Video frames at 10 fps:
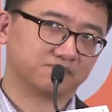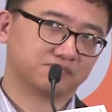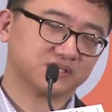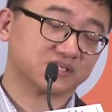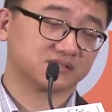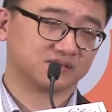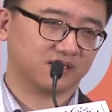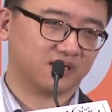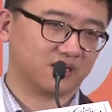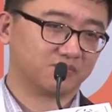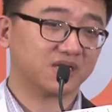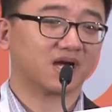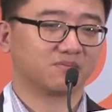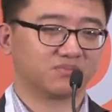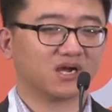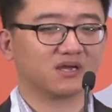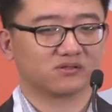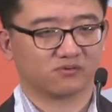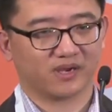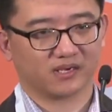business BI
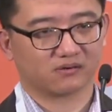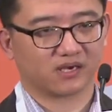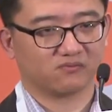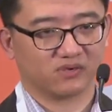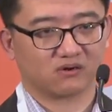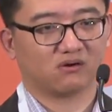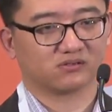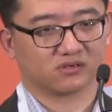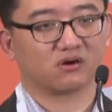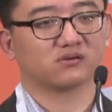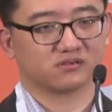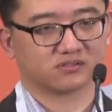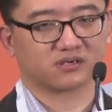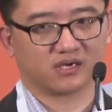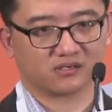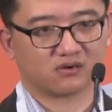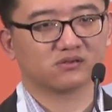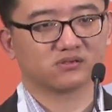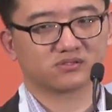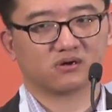domain, okay, we call the Cognos, okay.
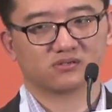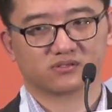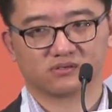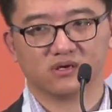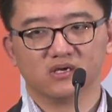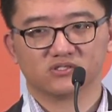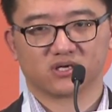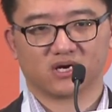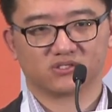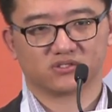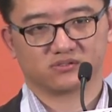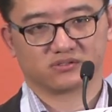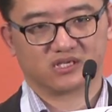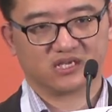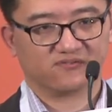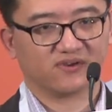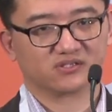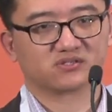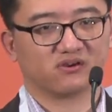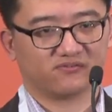Cognos also try to give a
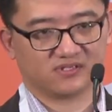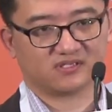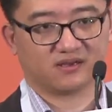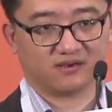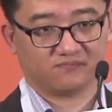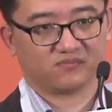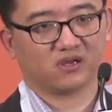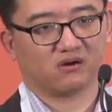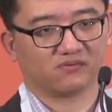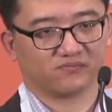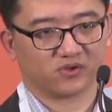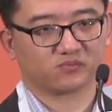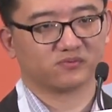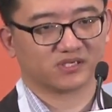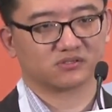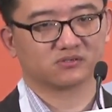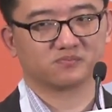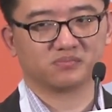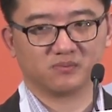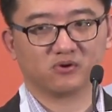service there on the Bluemix so
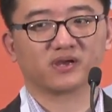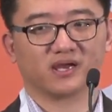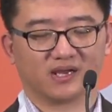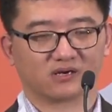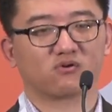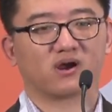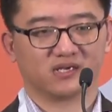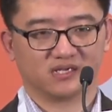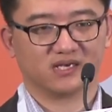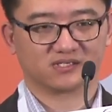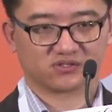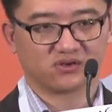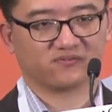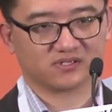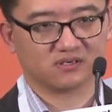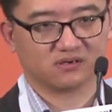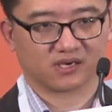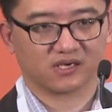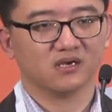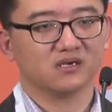people can acquire it as a service,
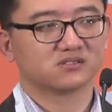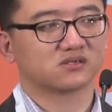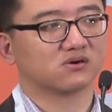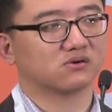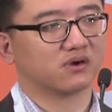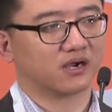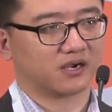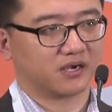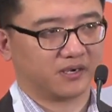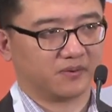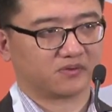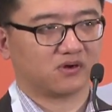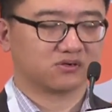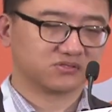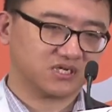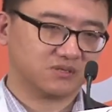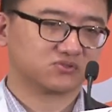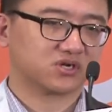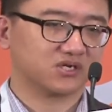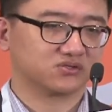okay. So Cognos team
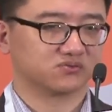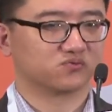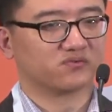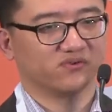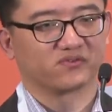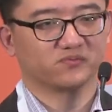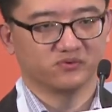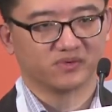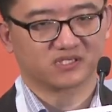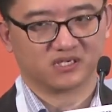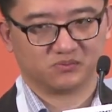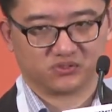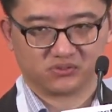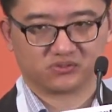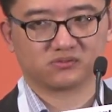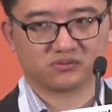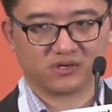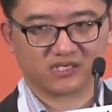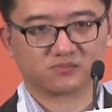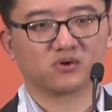try to work with the Bluemix team to
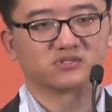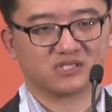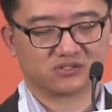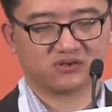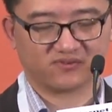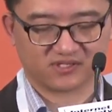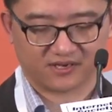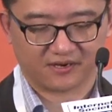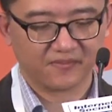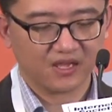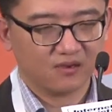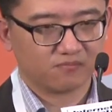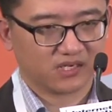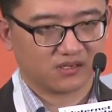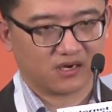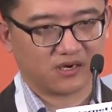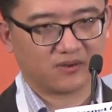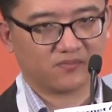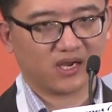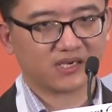expose this service there. But
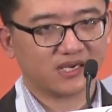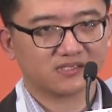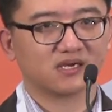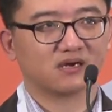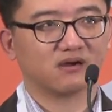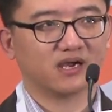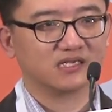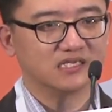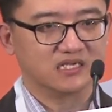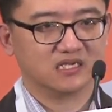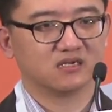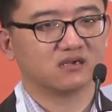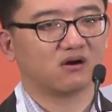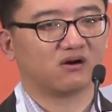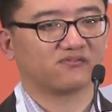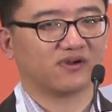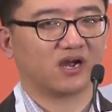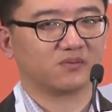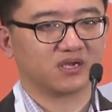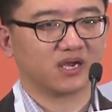I can't tell any of
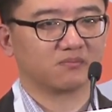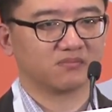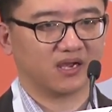IBM